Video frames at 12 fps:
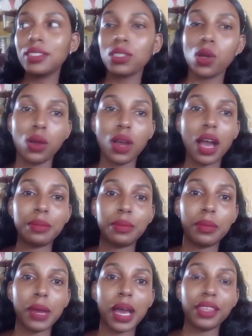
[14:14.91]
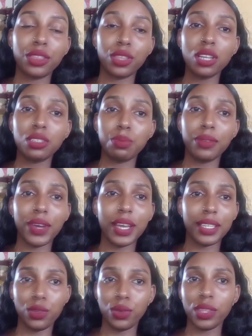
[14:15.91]
So I thought before
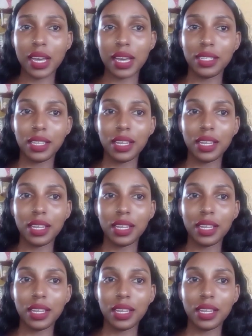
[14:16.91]
I do that,